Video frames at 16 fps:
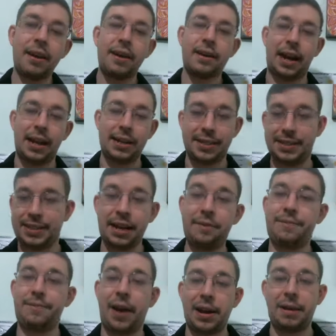Carlsen
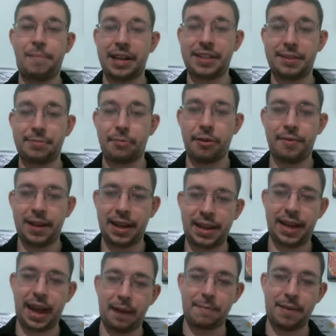didn't find the best move in the
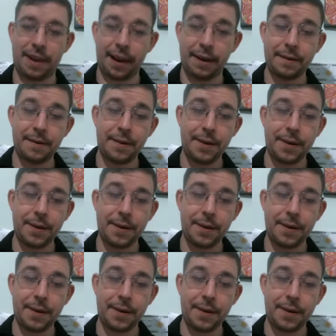game here.